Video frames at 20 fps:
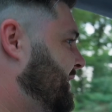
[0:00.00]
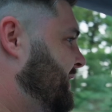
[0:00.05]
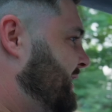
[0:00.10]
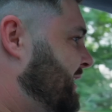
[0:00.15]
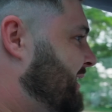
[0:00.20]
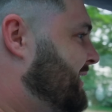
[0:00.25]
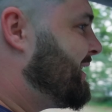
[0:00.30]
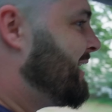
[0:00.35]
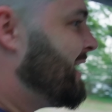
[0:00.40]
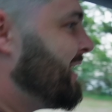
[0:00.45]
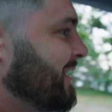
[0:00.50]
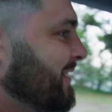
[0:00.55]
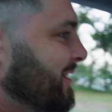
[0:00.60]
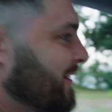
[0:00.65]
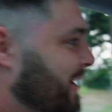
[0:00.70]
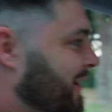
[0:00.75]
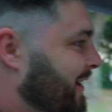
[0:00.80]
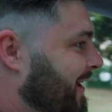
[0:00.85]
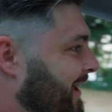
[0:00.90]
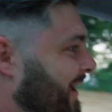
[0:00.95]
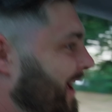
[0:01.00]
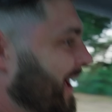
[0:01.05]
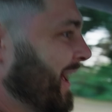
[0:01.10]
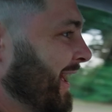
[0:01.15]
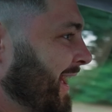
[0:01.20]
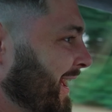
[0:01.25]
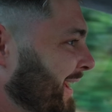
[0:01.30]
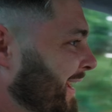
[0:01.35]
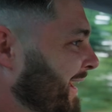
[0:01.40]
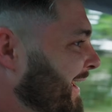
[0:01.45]
this is
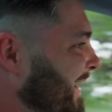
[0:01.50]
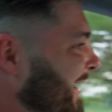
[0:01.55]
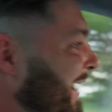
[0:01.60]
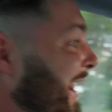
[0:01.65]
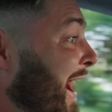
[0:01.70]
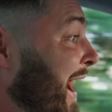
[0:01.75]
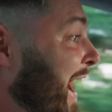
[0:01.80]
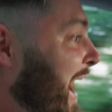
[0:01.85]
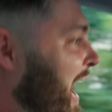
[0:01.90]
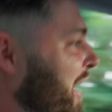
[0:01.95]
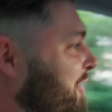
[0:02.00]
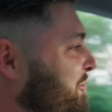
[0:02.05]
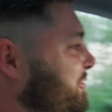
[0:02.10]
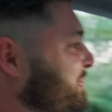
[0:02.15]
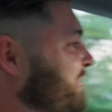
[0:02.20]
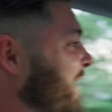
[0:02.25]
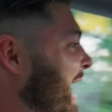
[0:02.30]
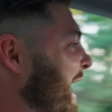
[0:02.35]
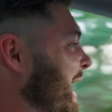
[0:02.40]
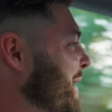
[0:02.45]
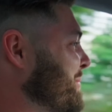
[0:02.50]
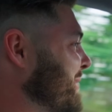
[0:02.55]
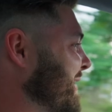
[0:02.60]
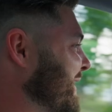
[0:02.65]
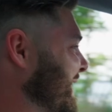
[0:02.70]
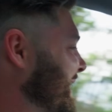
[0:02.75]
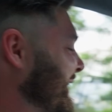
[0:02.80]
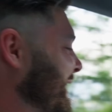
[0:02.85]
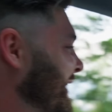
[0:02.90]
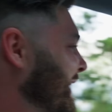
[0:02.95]
a
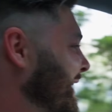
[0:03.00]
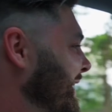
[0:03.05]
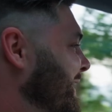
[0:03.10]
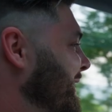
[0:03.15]
family